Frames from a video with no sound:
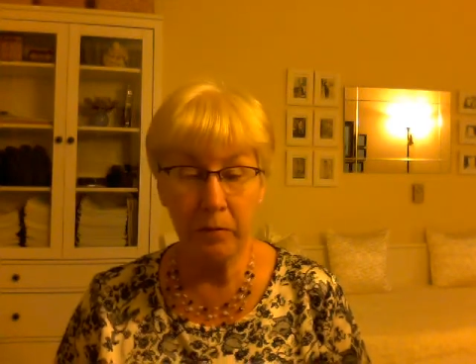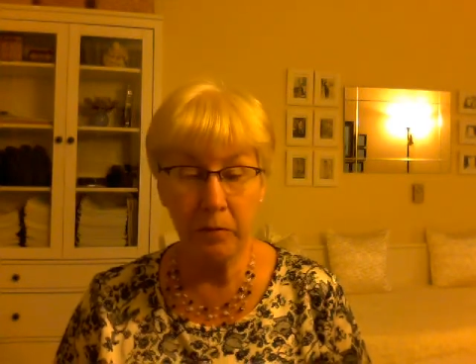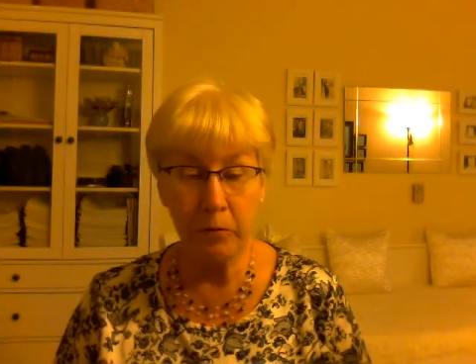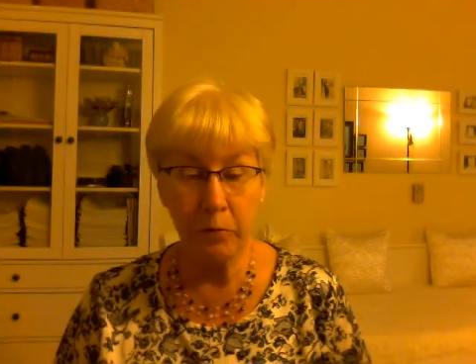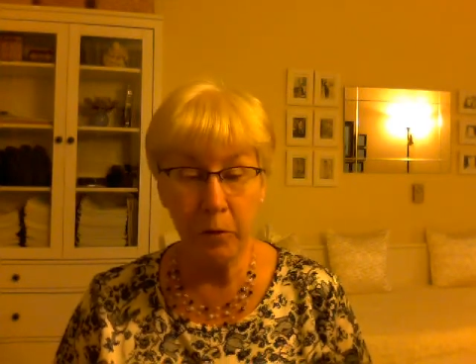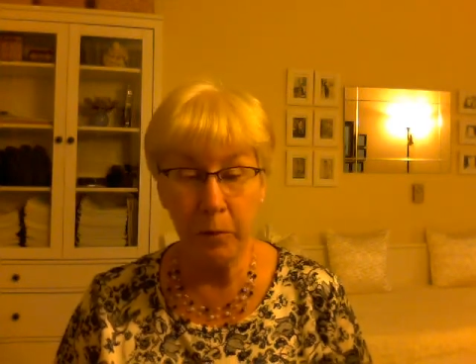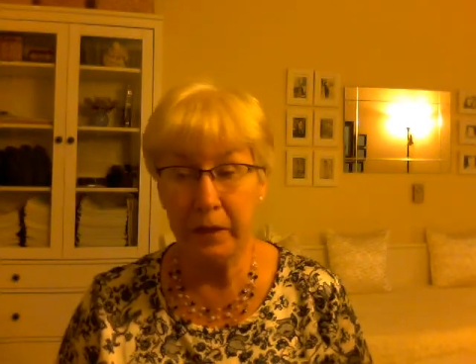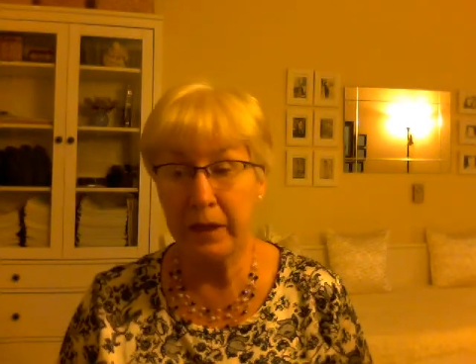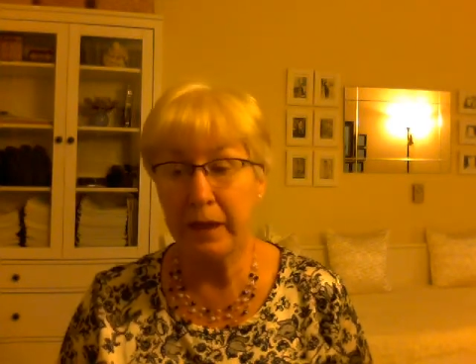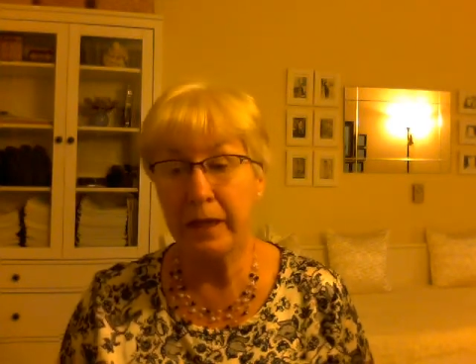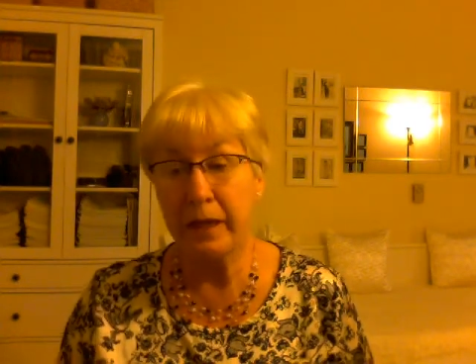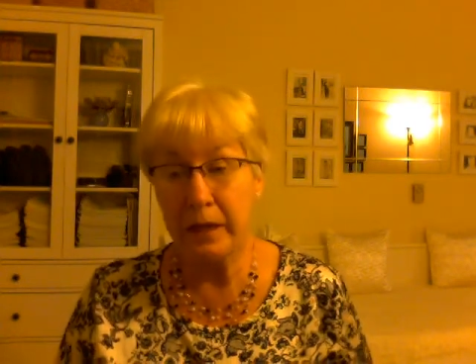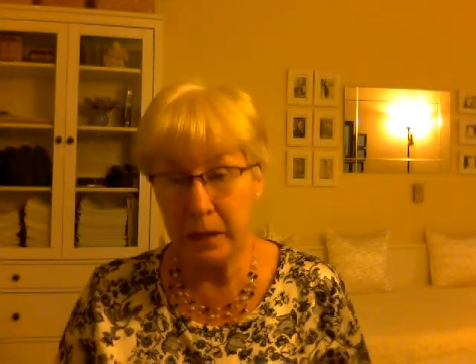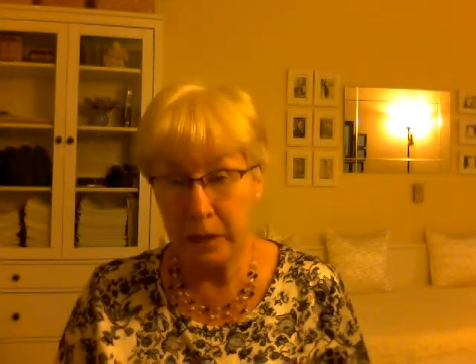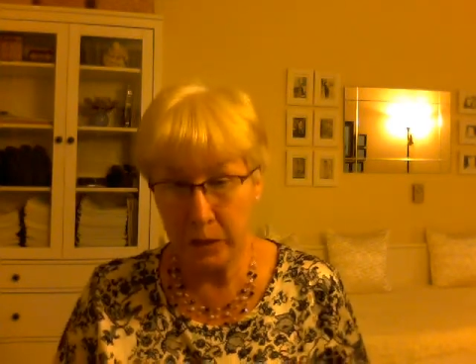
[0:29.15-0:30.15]
Formally
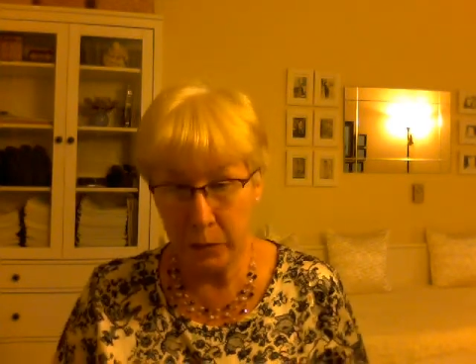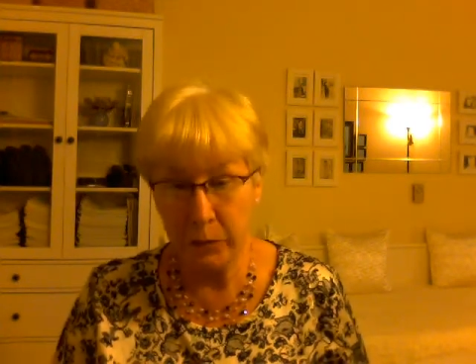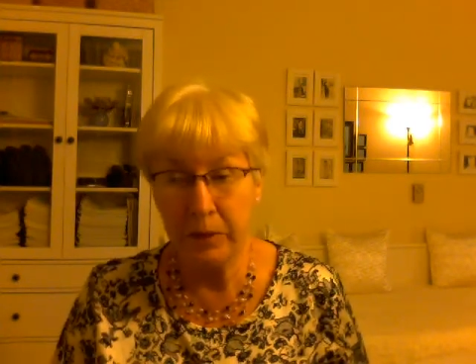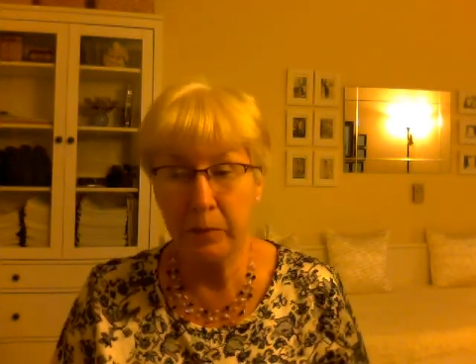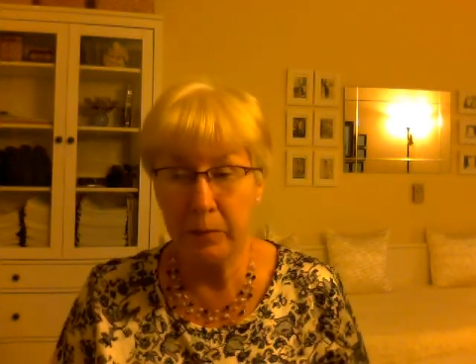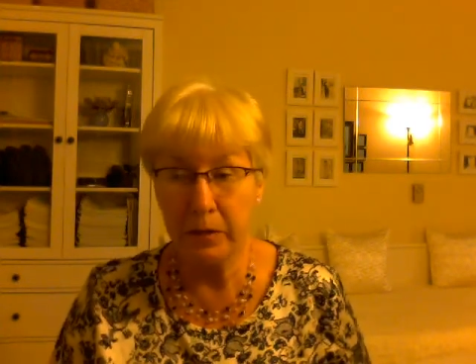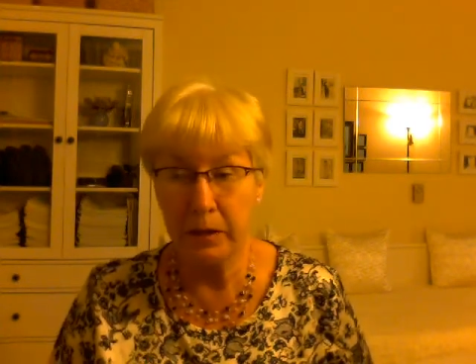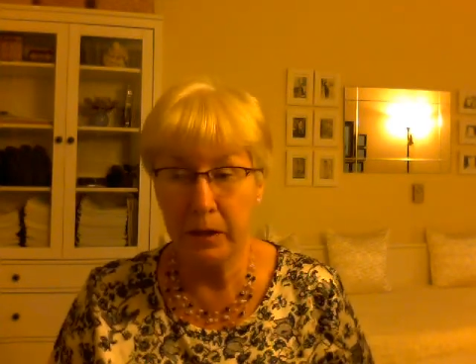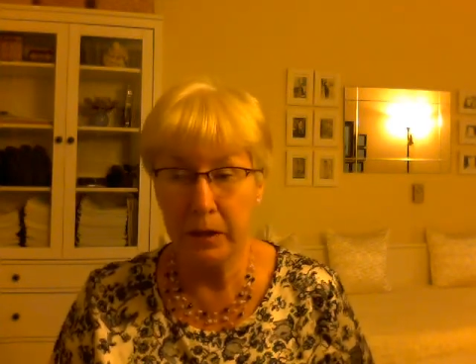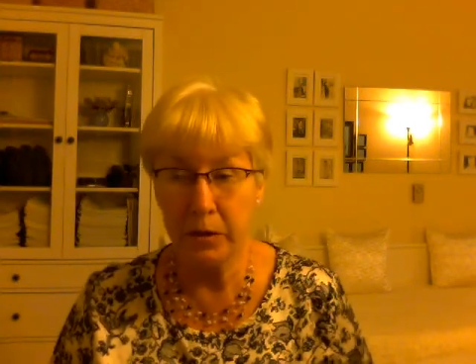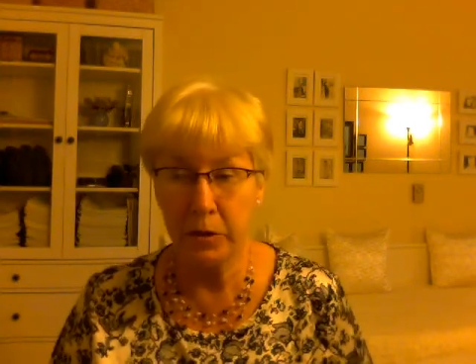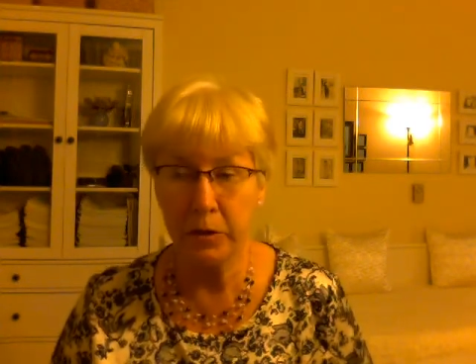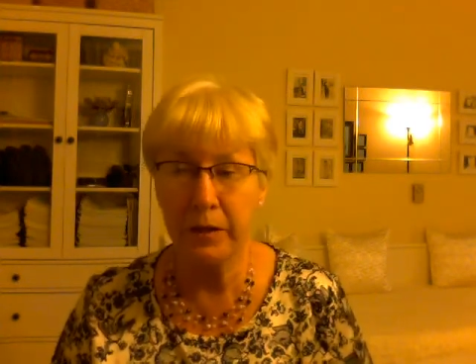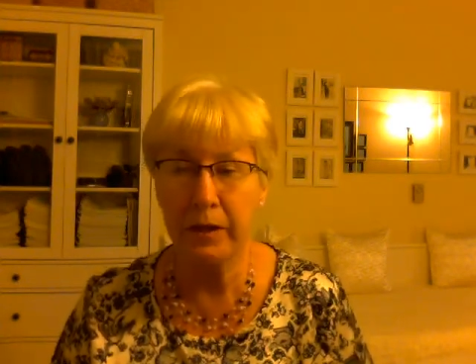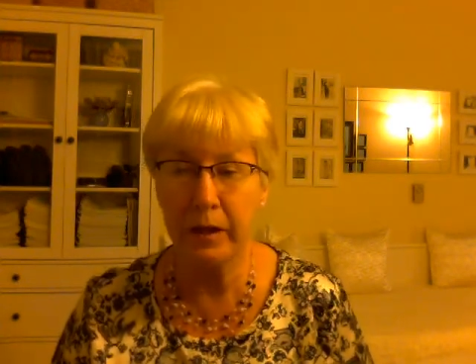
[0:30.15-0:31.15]
against Queen, but
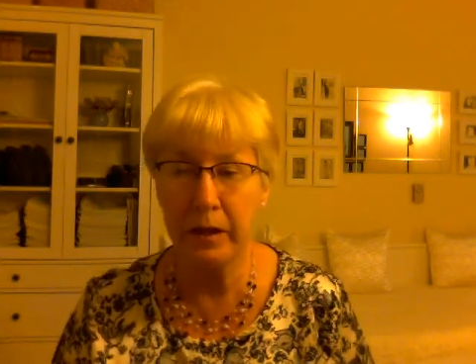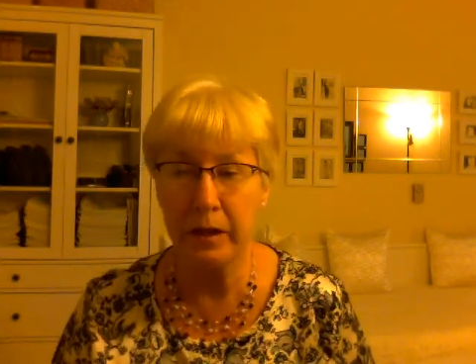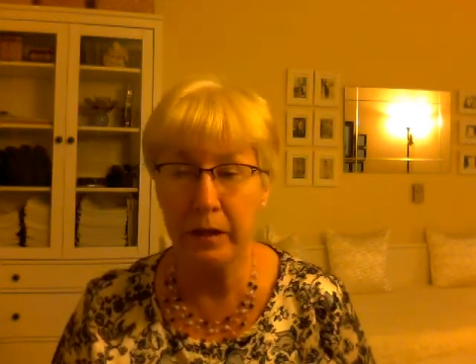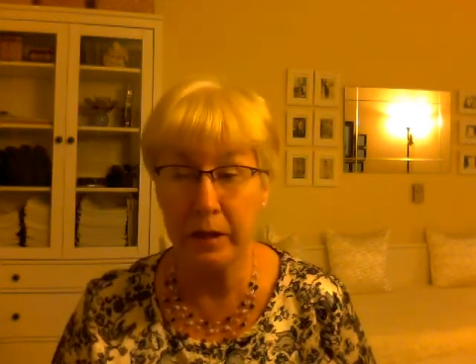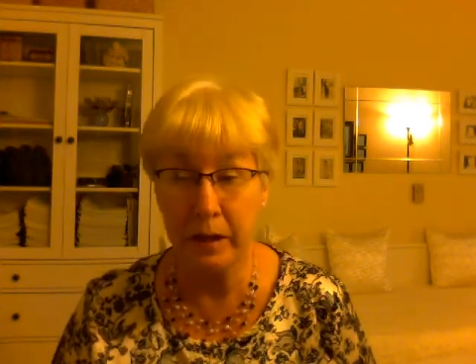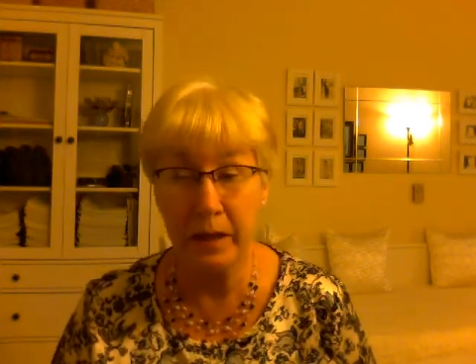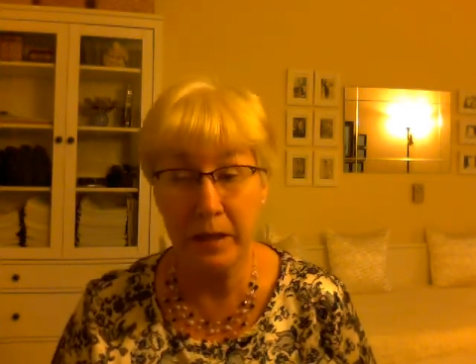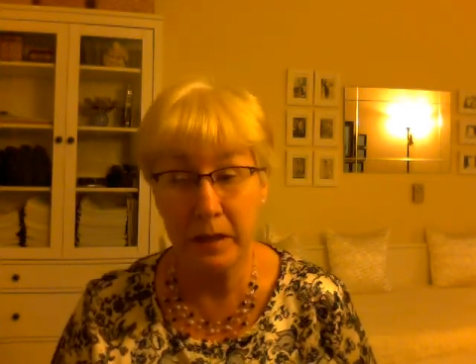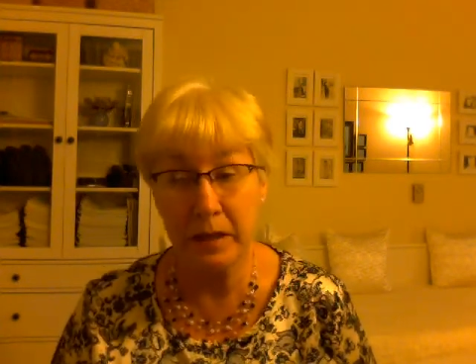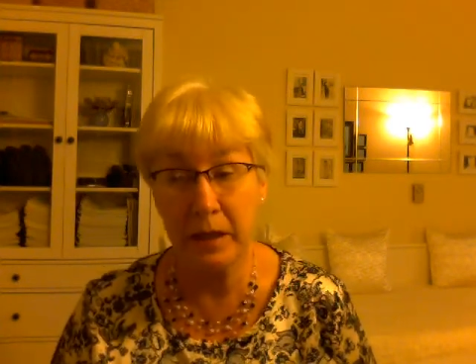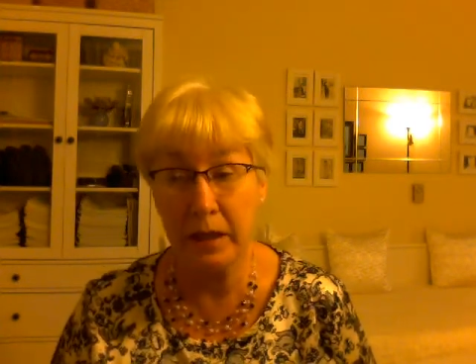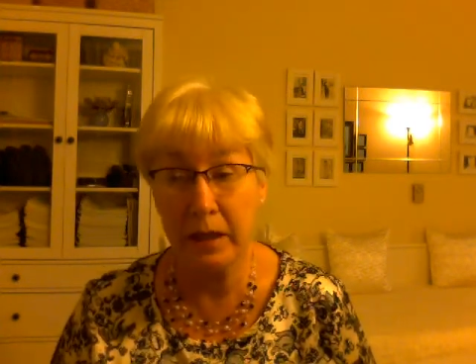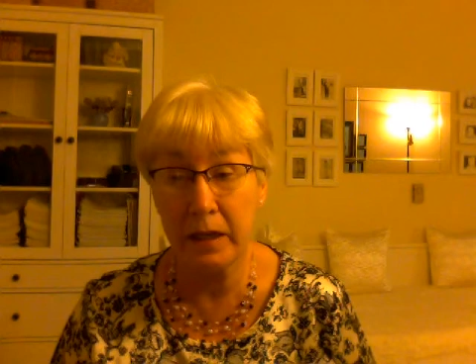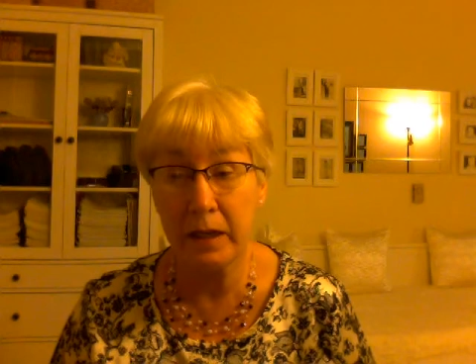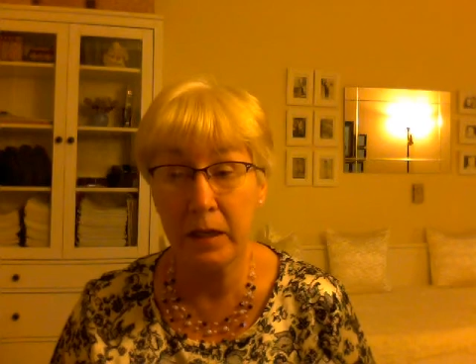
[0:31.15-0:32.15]
actually against
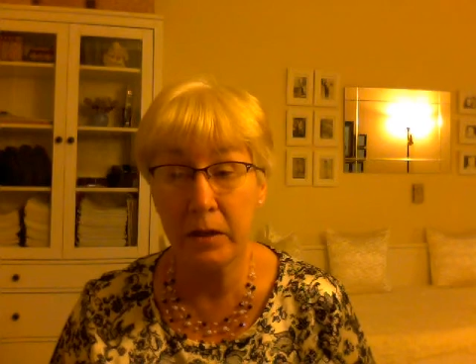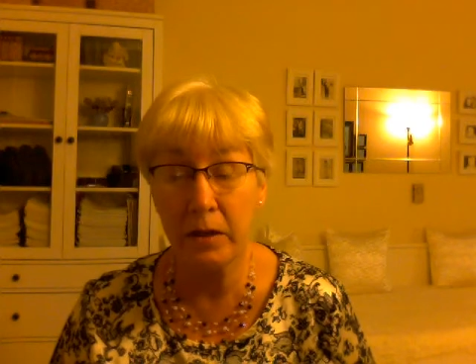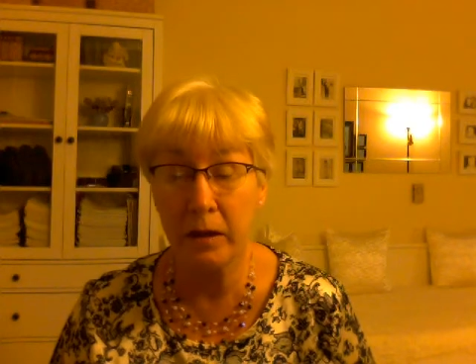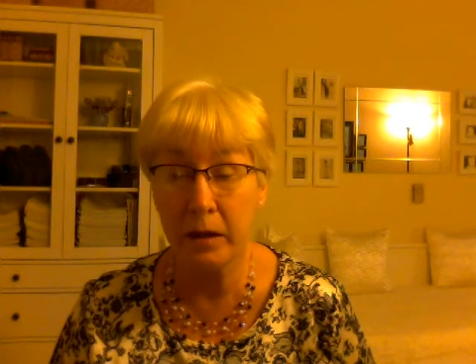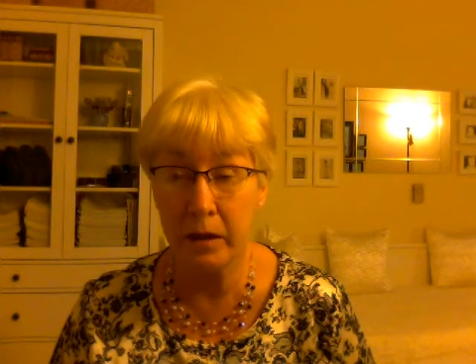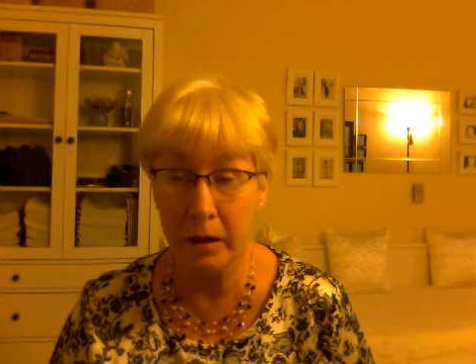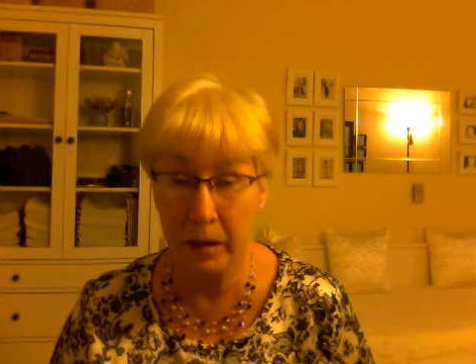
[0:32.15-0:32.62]
Canadian